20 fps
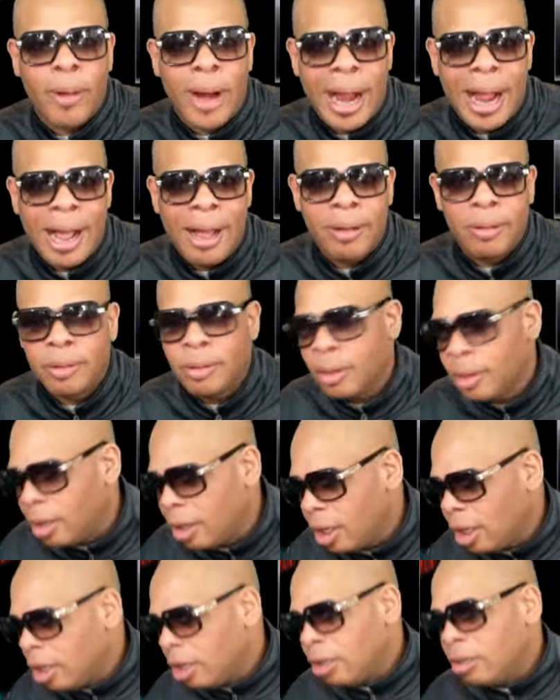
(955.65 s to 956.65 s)
around.
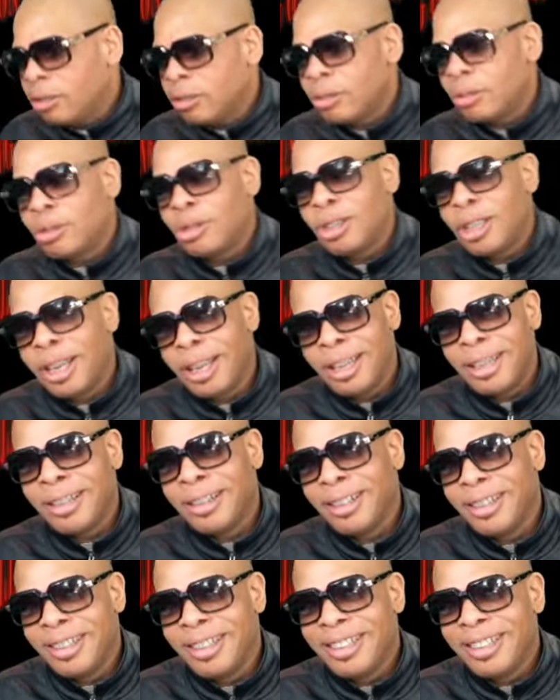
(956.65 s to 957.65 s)
You know what I'm
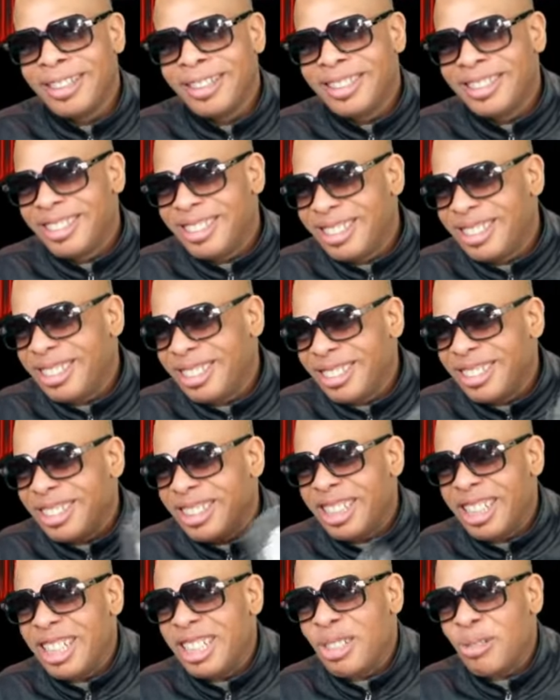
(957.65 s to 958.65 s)
saying?
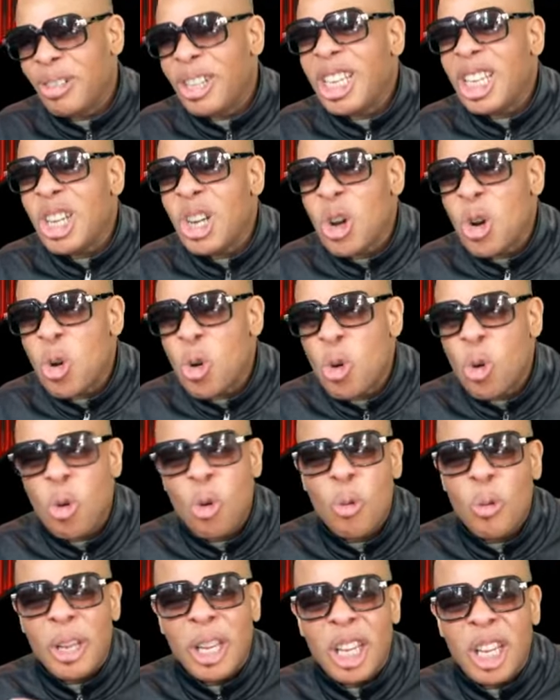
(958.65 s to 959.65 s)
it's really
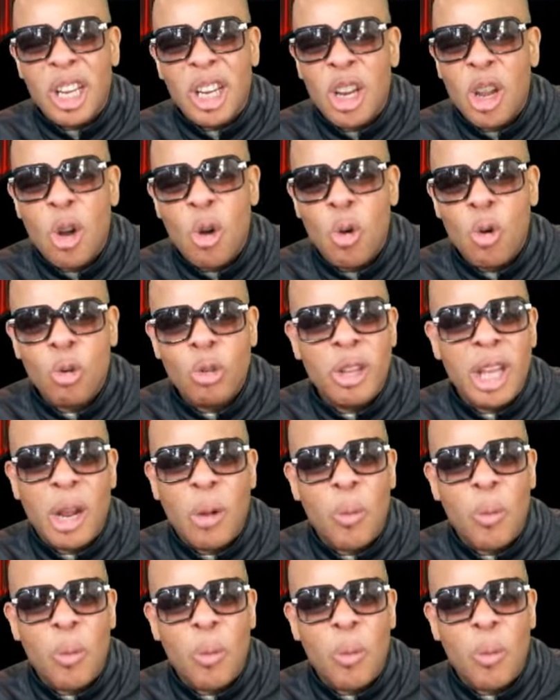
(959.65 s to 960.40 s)
cool when you know their